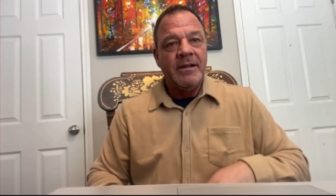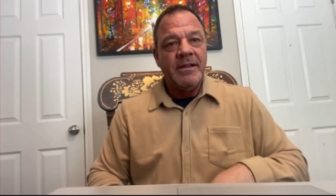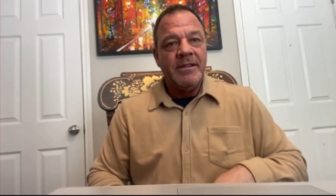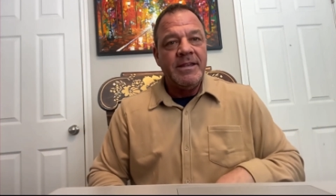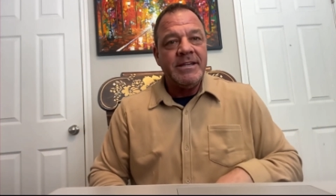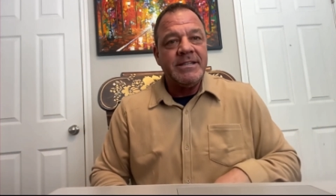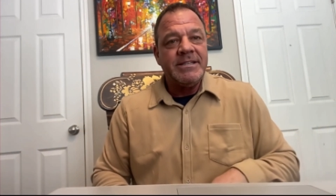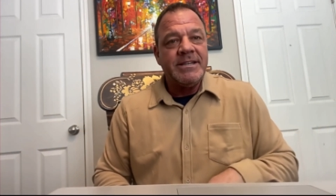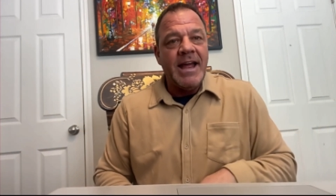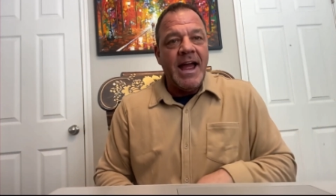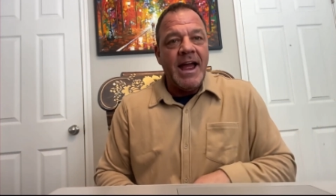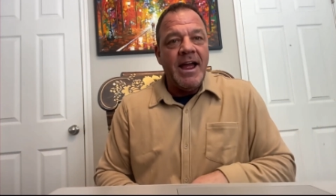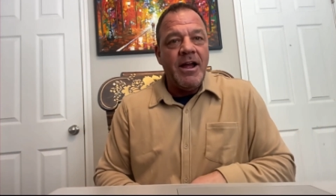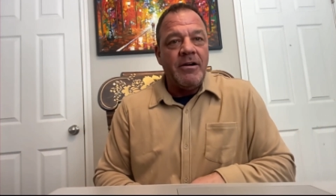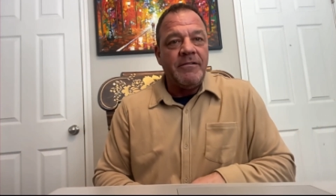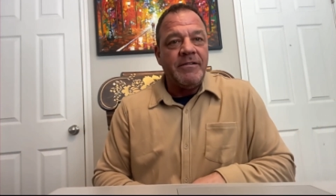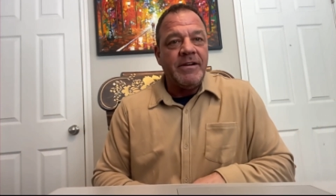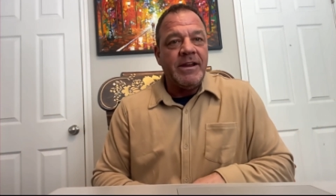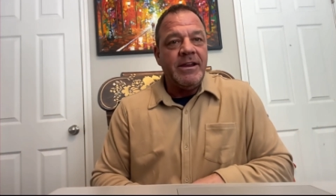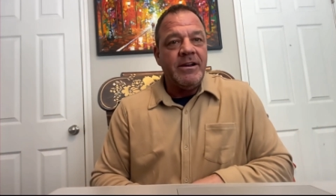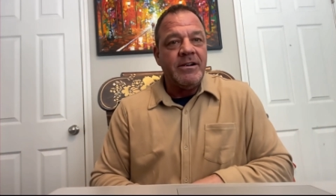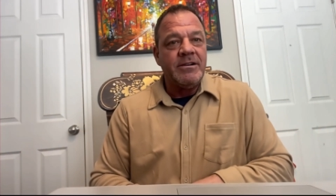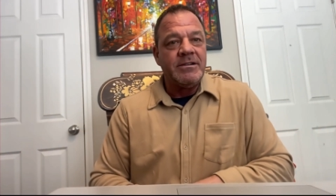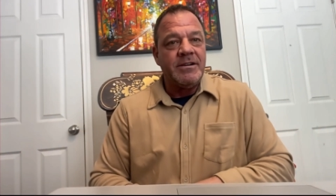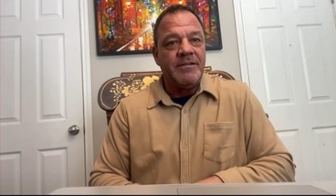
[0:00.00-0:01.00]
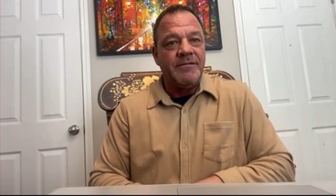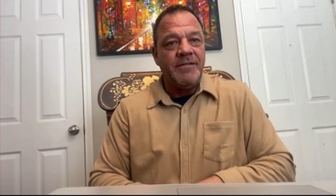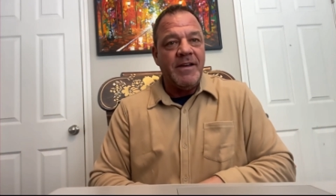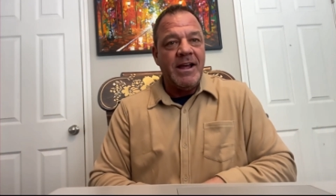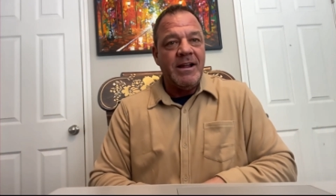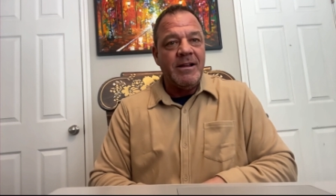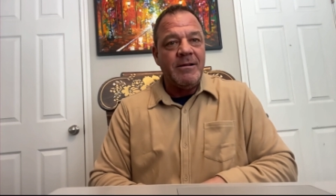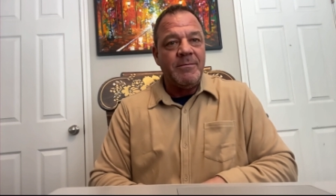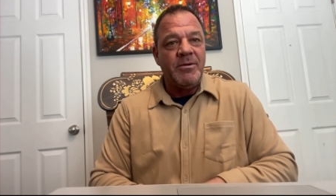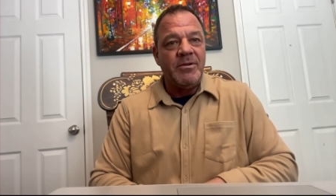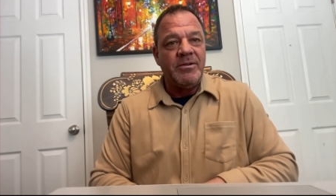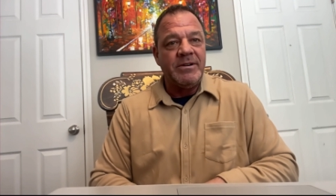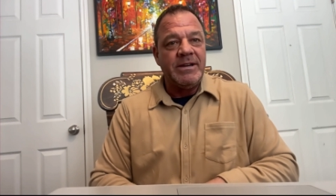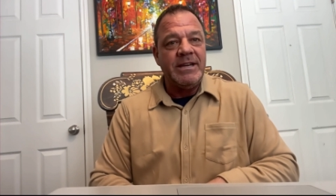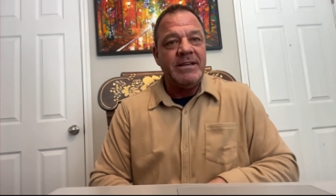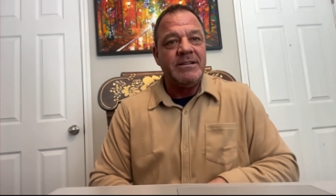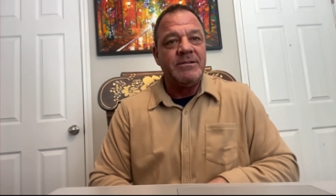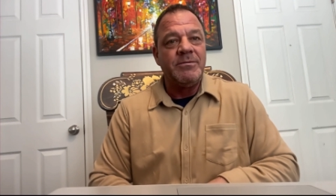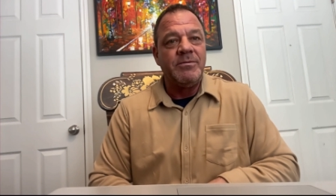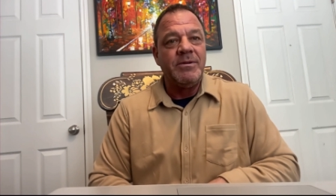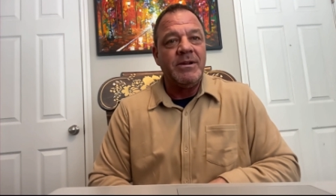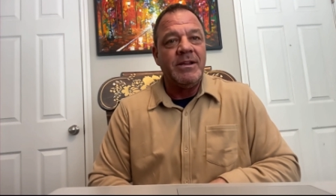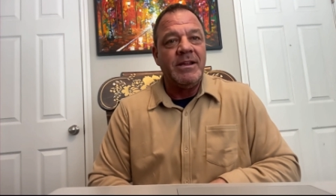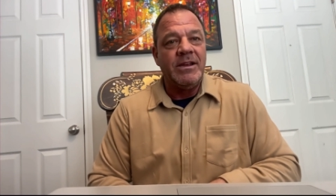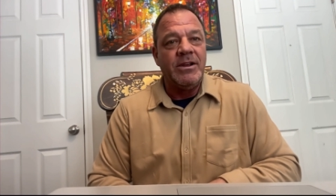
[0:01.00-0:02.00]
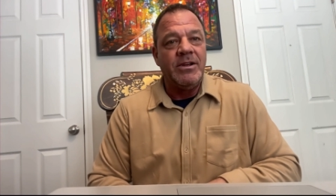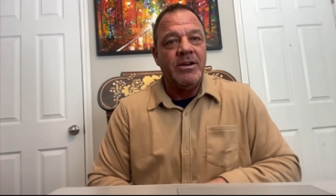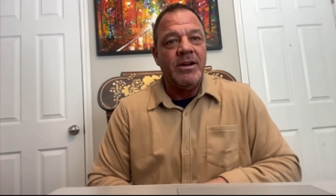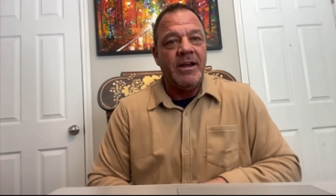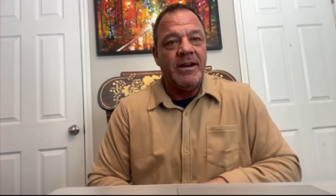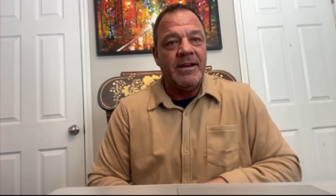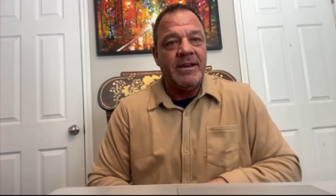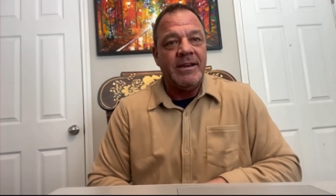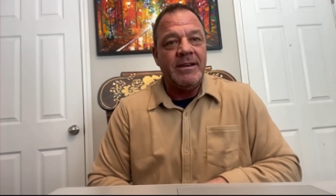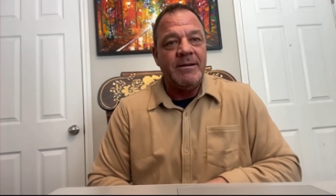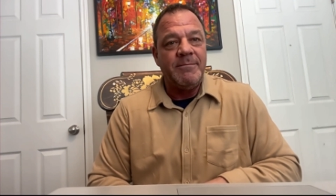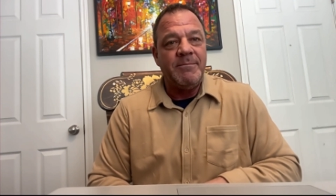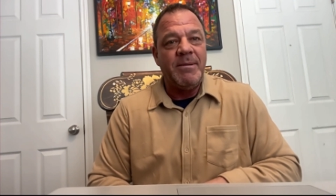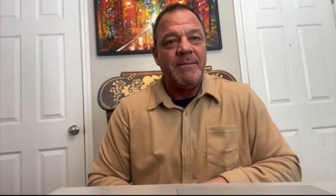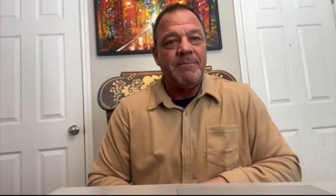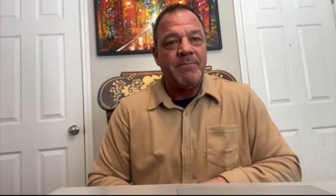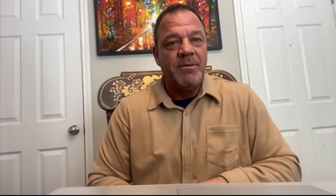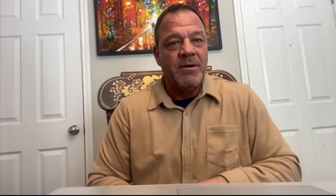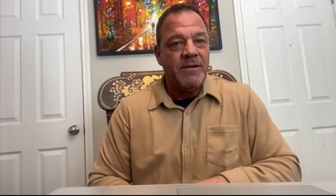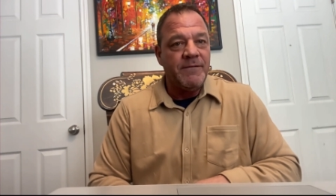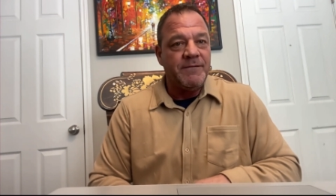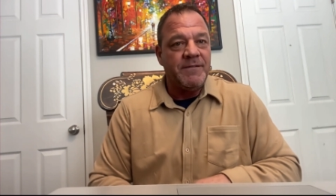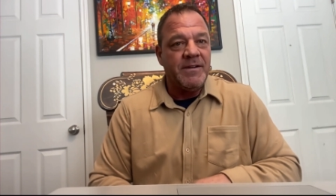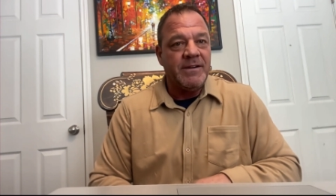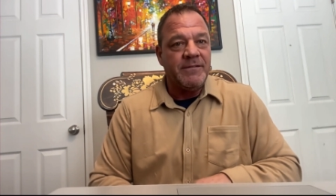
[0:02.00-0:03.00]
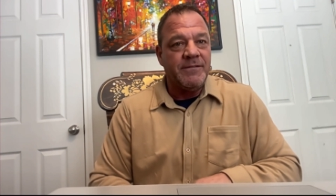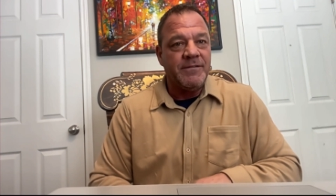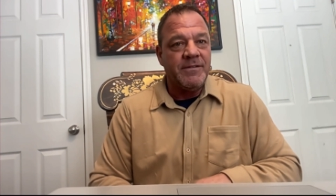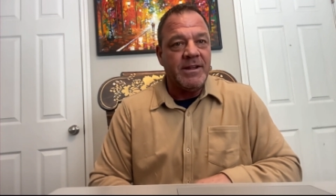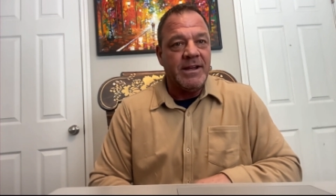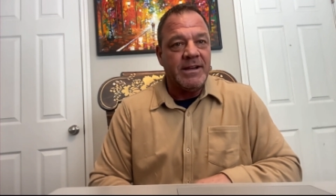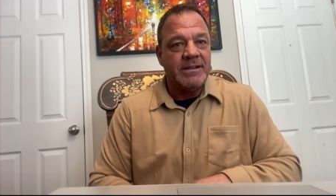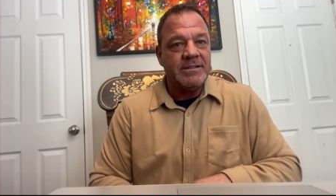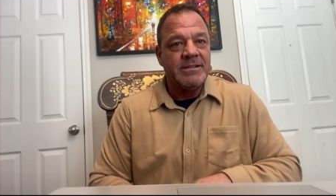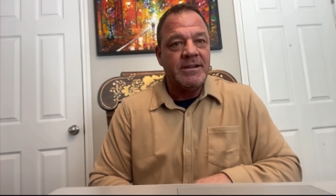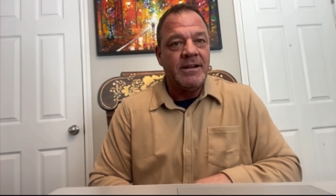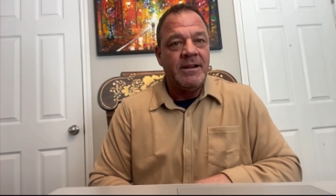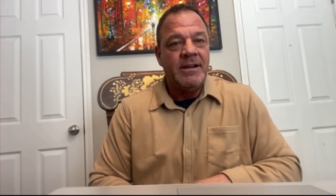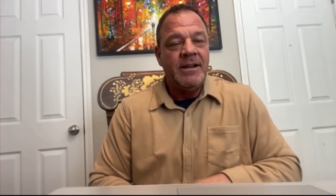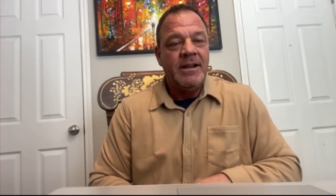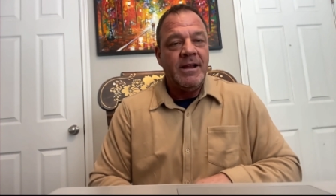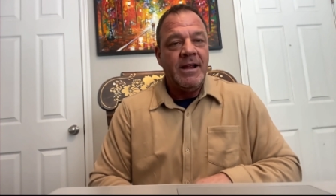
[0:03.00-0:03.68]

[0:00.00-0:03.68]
this guy over here is available and he's really good and he'd be perfect for this.